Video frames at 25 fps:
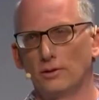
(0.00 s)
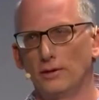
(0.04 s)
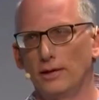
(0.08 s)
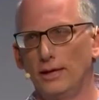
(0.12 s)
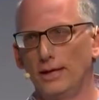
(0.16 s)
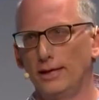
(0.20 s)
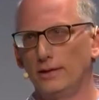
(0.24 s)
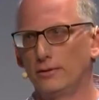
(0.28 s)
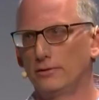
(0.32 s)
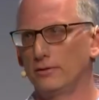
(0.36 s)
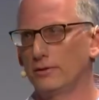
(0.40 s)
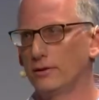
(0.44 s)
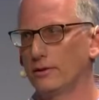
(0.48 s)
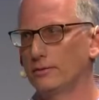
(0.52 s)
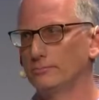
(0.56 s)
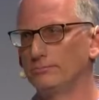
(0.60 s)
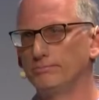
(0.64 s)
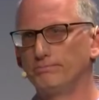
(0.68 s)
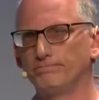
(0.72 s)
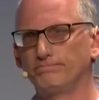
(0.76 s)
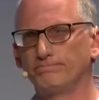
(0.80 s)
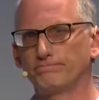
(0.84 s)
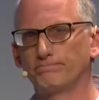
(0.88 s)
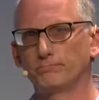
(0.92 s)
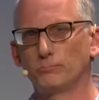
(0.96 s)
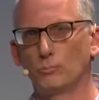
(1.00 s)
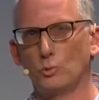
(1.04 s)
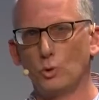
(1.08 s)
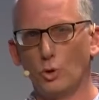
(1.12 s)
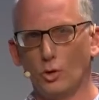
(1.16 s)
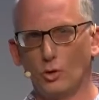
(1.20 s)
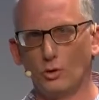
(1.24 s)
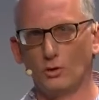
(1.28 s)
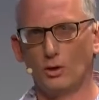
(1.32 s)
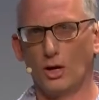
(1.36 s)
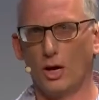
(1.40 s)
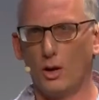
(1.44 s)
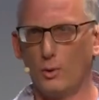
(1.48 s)
And um, we
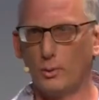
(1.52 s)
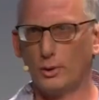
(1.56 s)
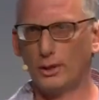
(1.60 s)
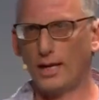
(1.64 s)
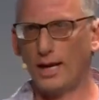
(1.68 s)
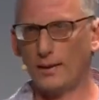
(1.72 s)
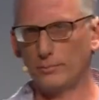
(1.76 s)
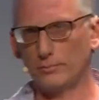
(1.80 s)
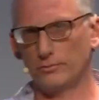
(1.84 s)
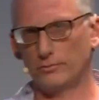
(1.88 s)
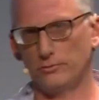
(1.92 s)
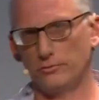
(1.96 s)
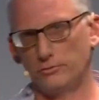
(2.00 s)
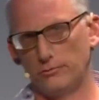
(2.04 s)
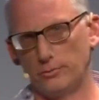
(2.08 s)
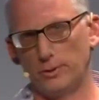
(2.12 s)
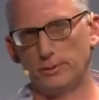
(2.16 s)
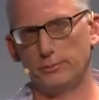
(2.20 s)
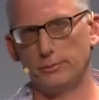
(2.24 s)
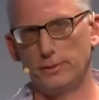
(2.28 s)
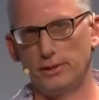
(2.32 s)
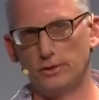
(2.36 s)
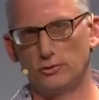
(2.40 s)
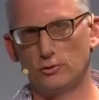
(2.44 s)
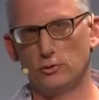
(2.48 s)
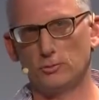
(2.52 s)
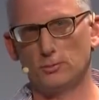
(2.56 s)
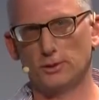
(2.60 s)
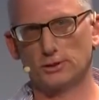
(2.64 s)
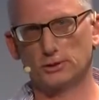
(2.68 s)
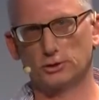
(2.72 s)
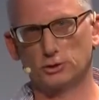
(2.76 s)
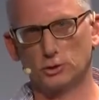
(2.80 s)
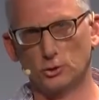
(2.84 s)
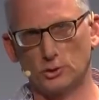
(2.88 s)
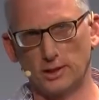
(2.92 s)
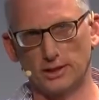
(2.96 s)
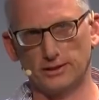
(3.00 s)
all know what happens when we eat too much
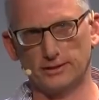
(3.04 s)
sugar,